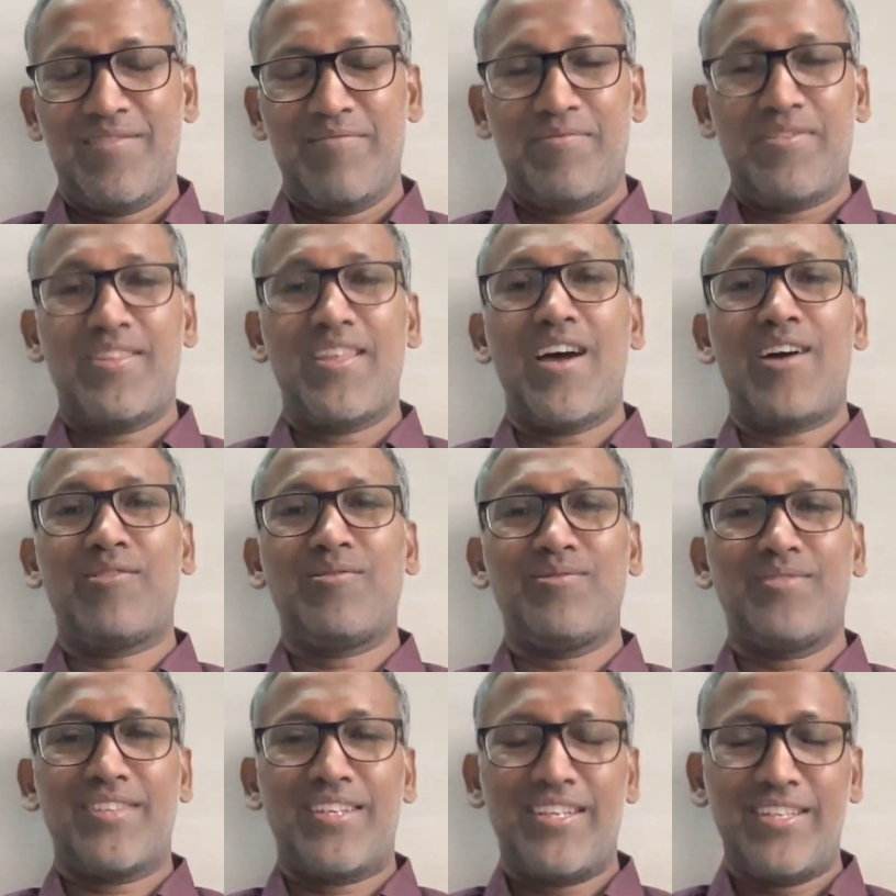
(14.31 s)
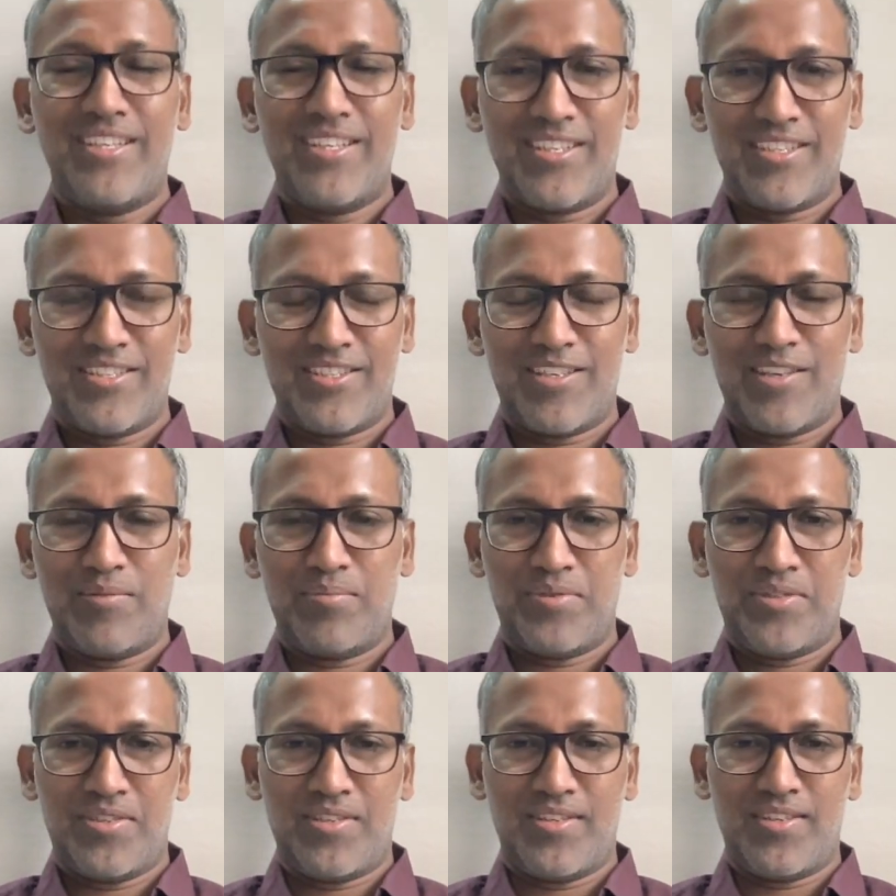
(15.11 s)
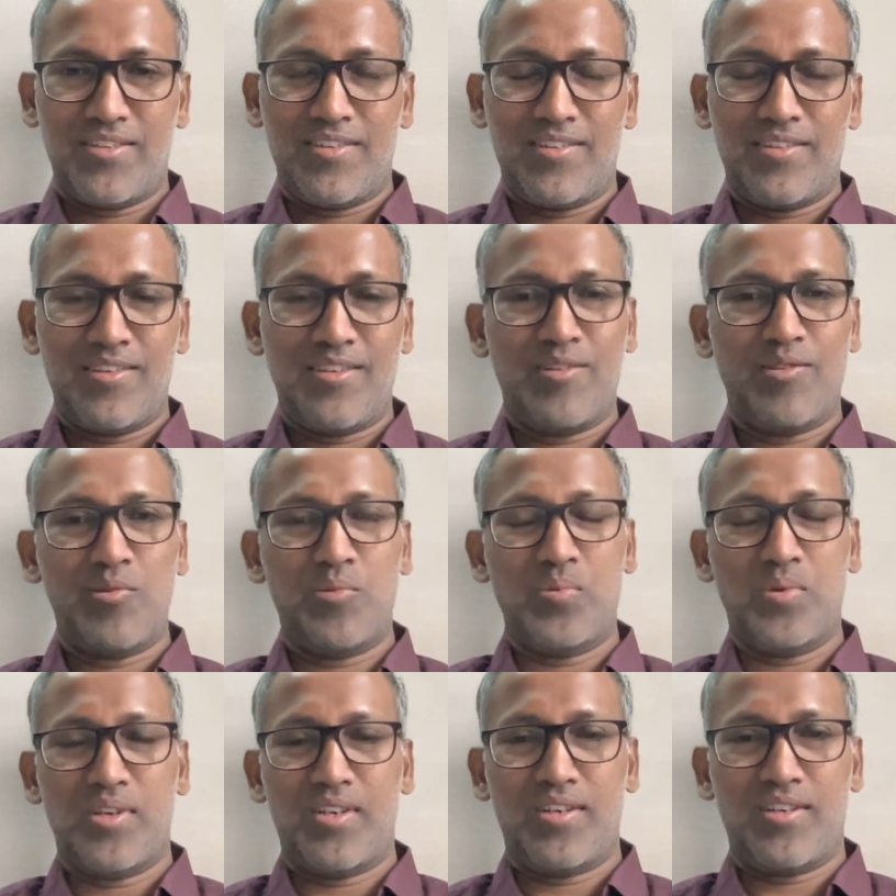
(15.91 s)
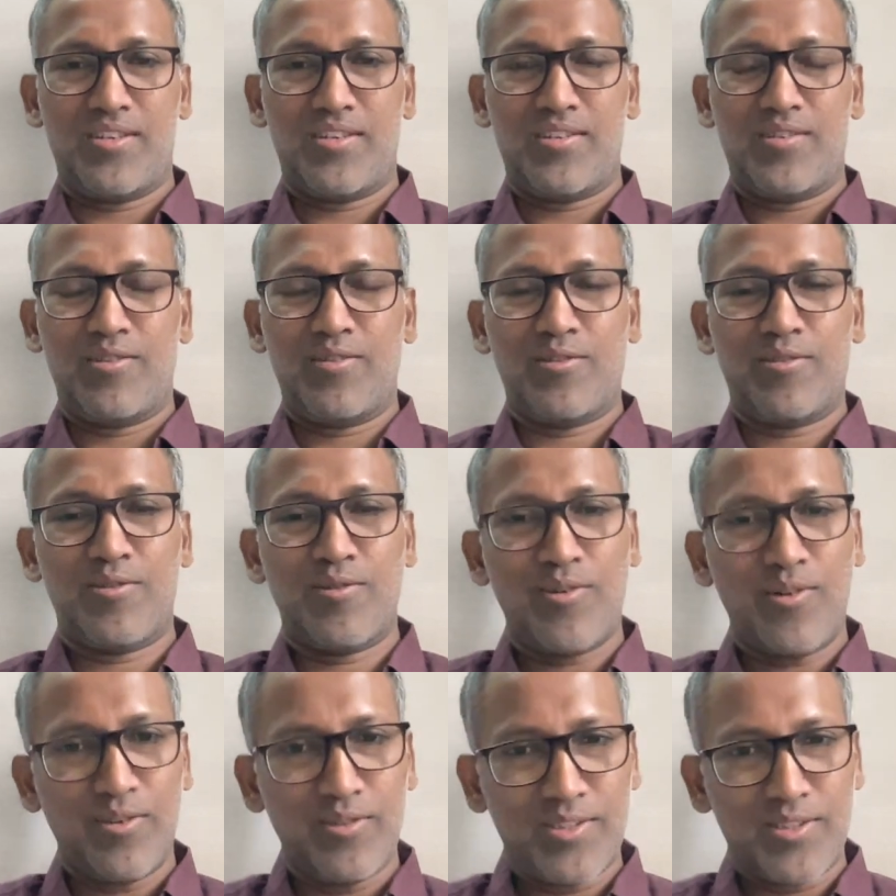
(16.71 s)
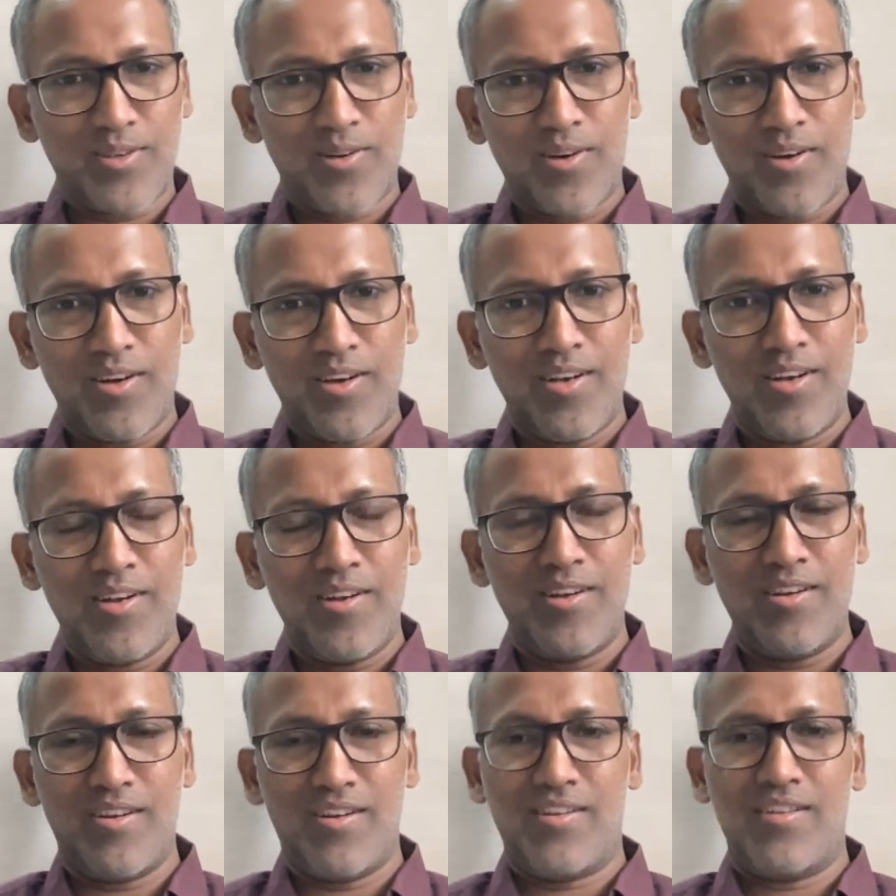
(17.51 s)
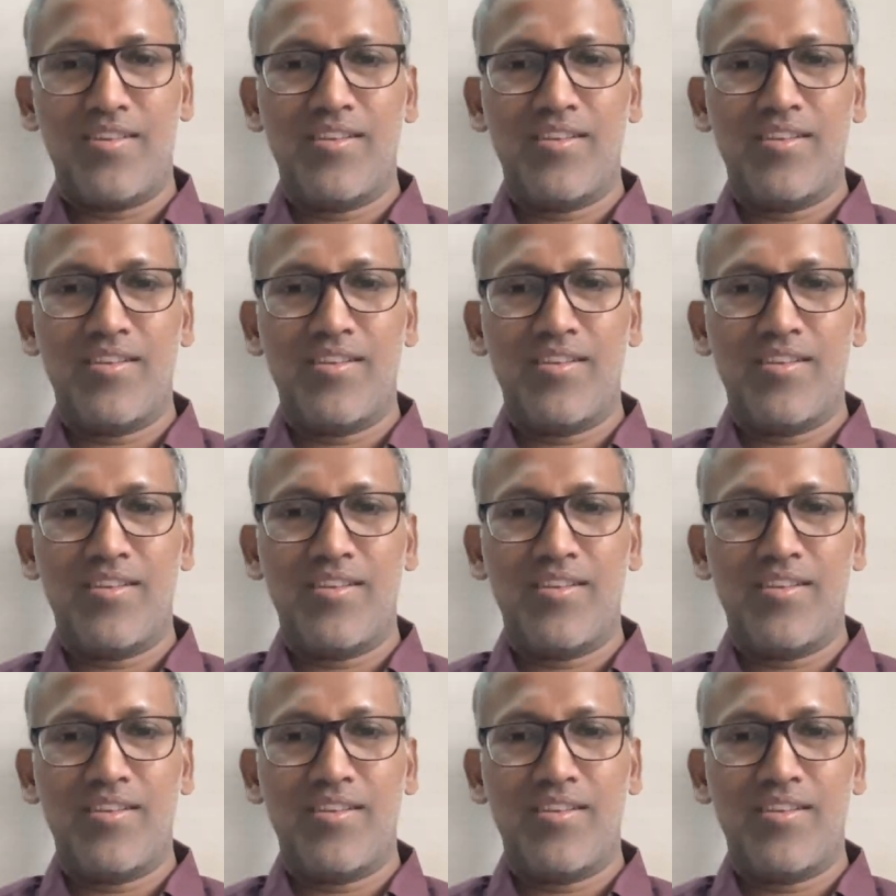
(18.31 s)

Without any exception in the world, across all